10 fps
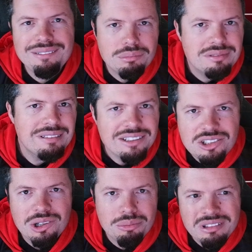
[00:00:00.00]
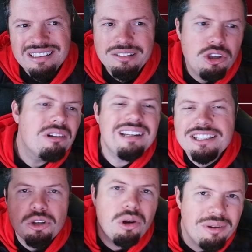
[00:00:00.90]
let's
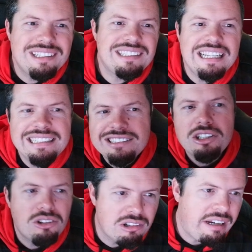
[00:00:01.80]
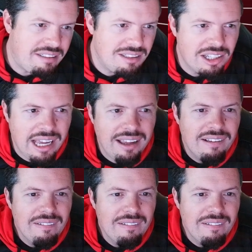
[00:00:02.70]
call it what it is. It doesn't look great, okay?